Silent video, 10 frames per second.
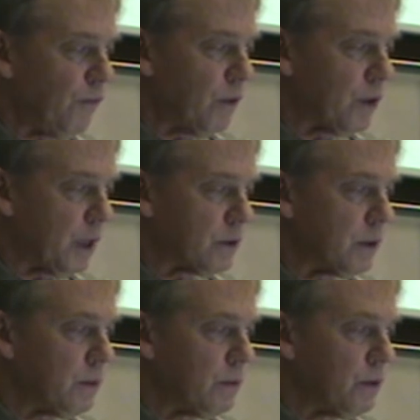
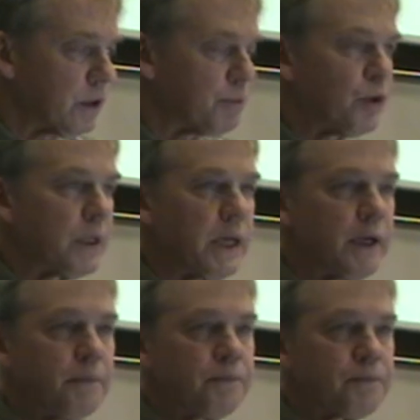4,000 words per
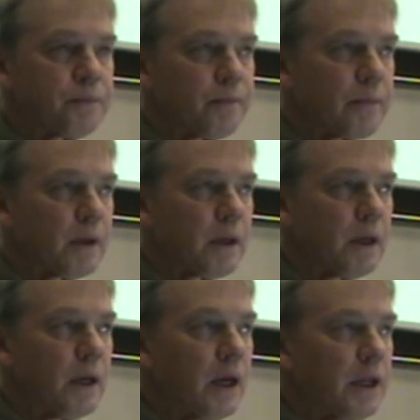year.
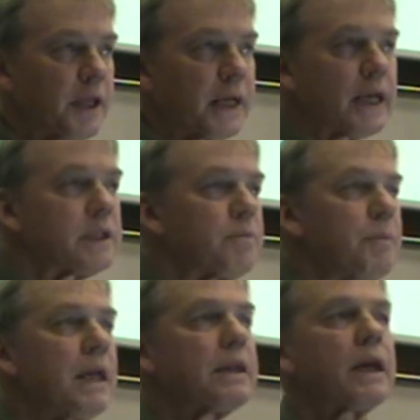That doesn't
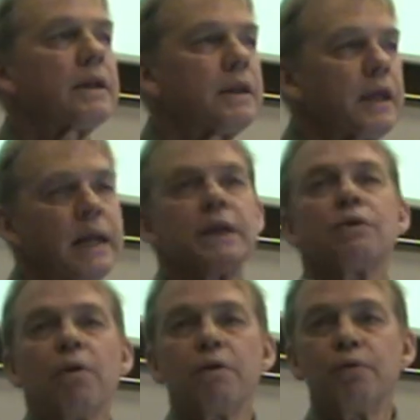mean that that
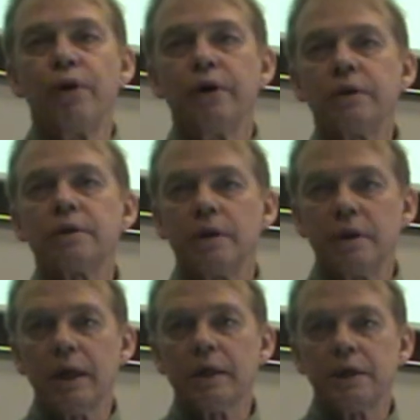is all the words
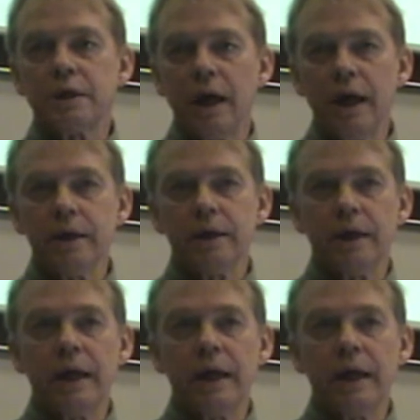that child